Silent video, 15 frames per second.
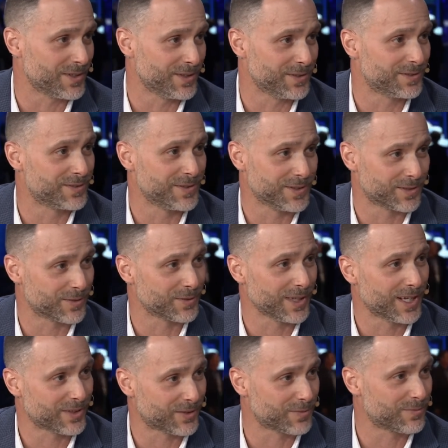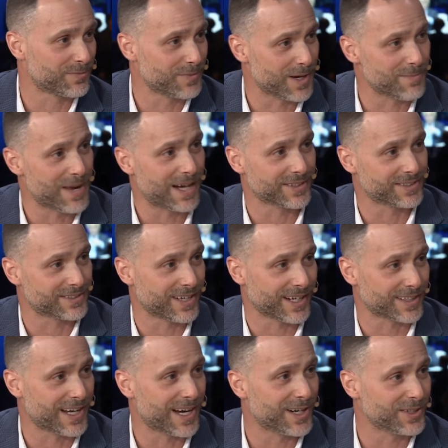You, it's less about the
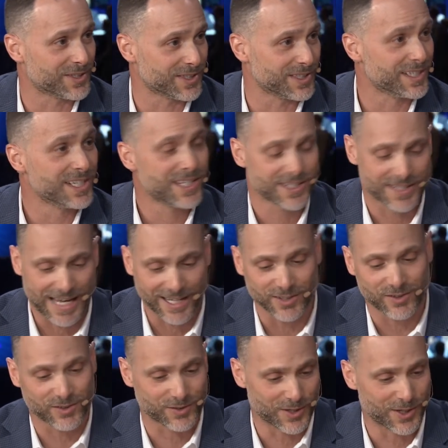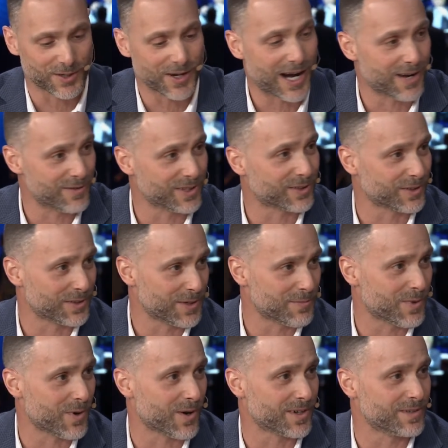technology. That is still obviously
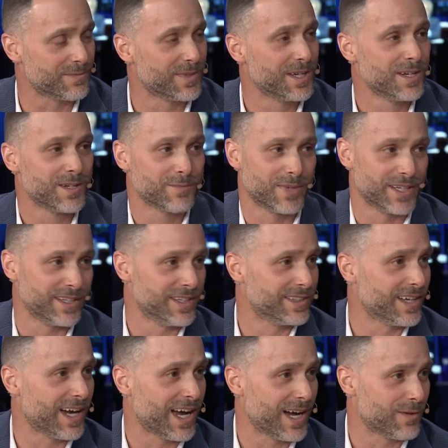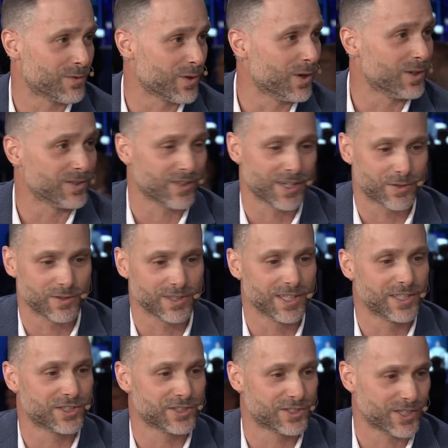important, but you need to have roles like
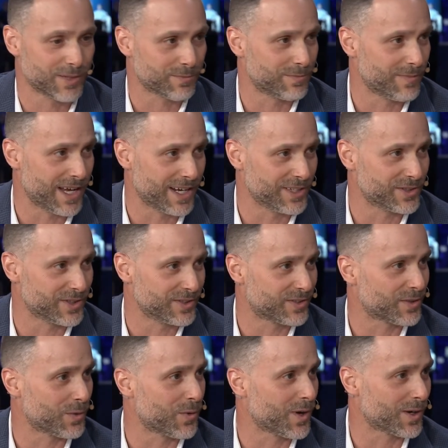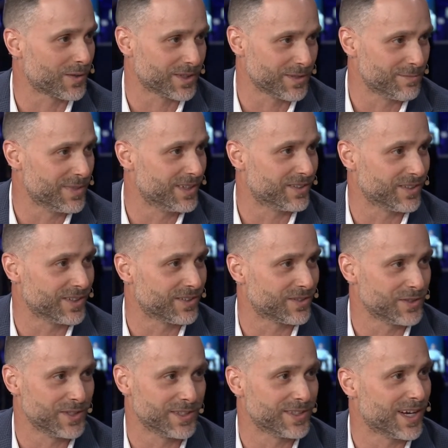relationship managers to work with the business.
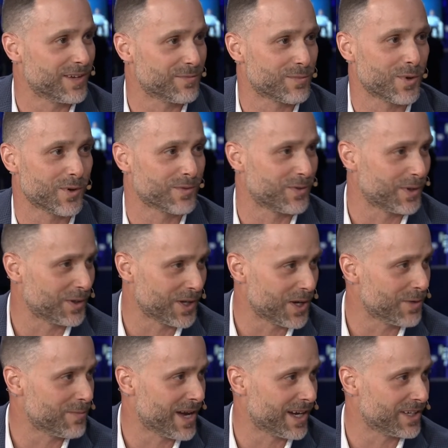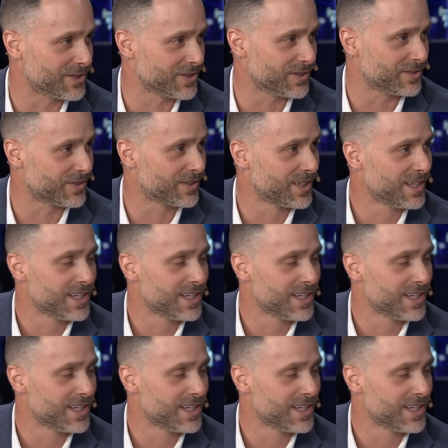You need to have portfolio managers.